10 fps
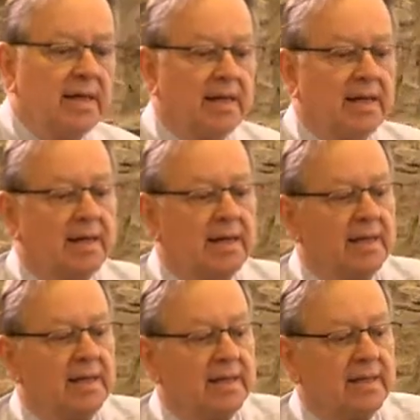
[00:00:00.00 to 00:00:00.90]

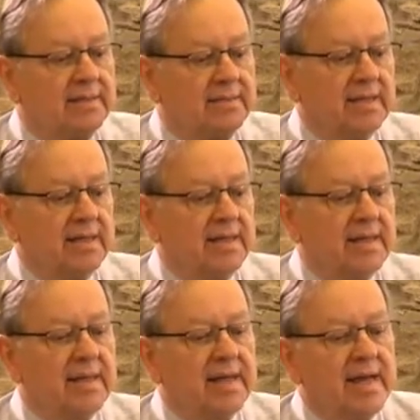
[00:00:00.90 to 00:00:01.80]

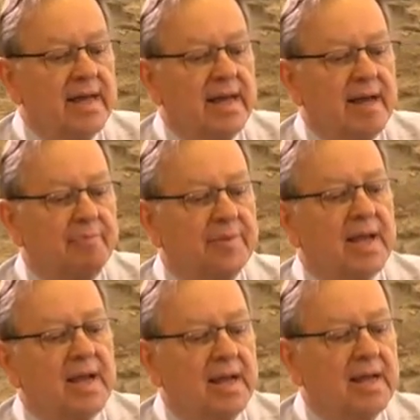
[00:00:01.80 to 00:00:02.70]
really
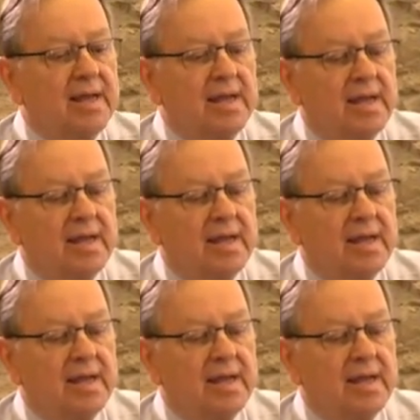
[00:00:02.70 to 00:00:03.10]
apply